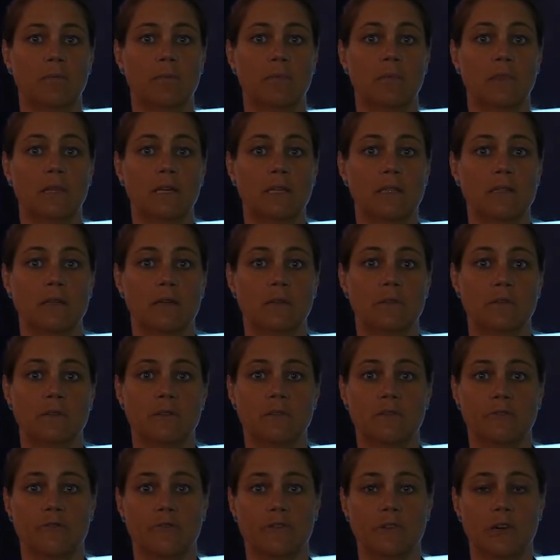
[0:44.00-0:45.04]
these
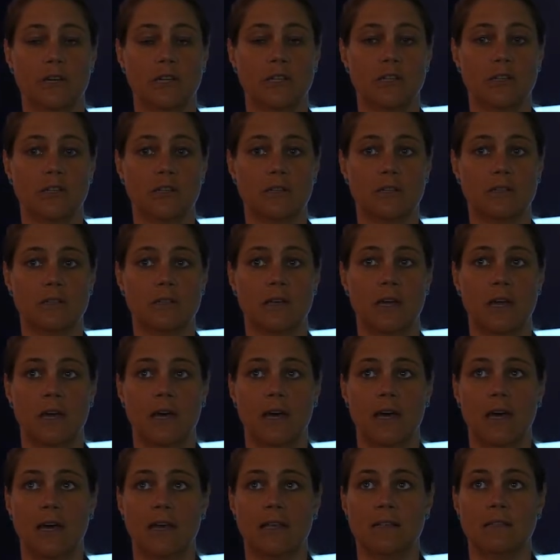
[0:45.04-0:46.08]
elusive creatures.
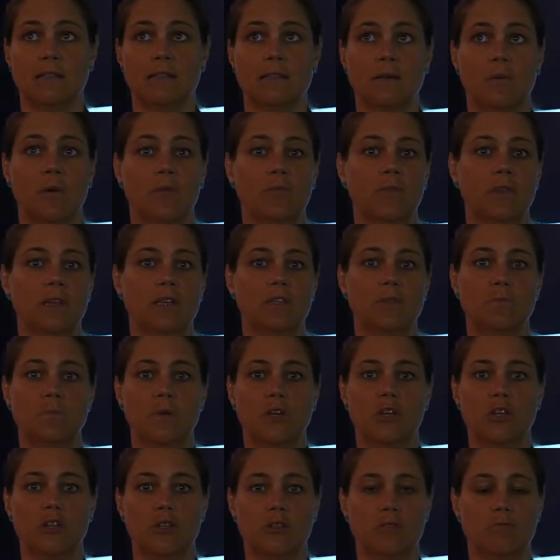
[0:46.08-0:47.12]
And some of these
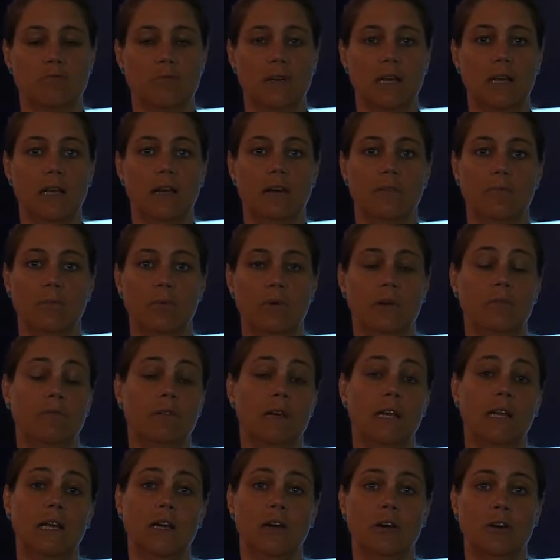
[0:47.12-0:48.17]
species we
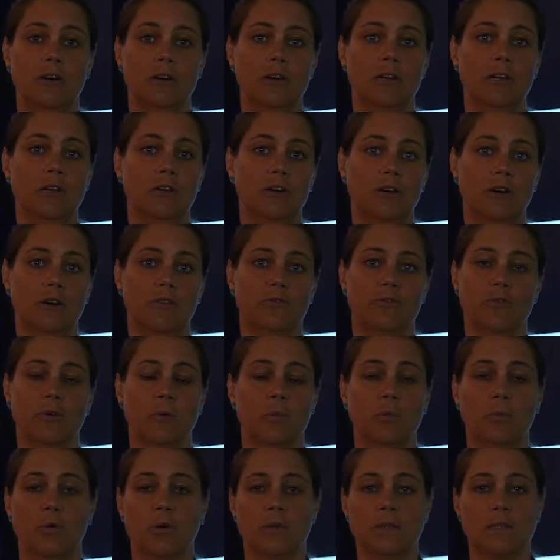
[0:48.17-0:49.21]
really only know from
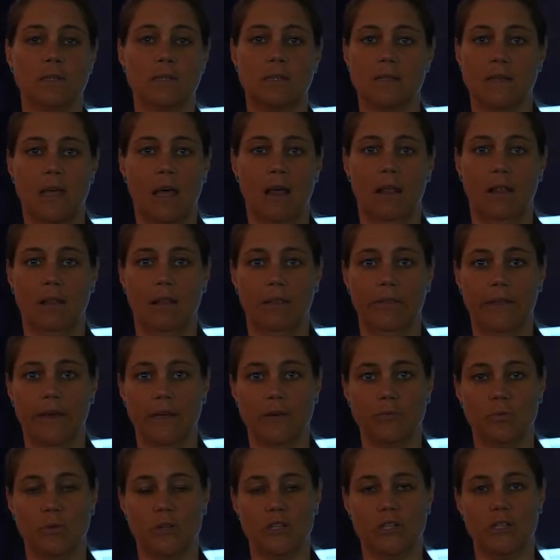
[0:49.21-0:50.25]
one skull that
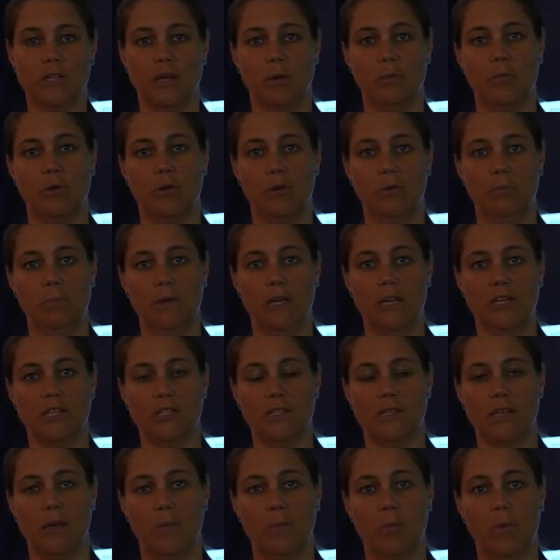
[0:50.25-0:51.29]
washed up on a beach
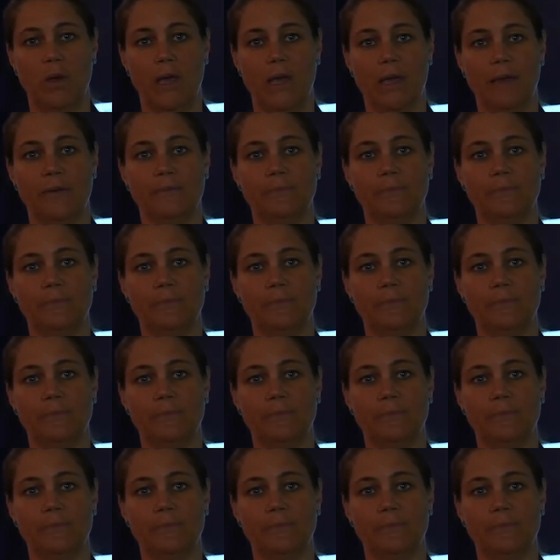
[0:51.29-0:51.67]
somewhere.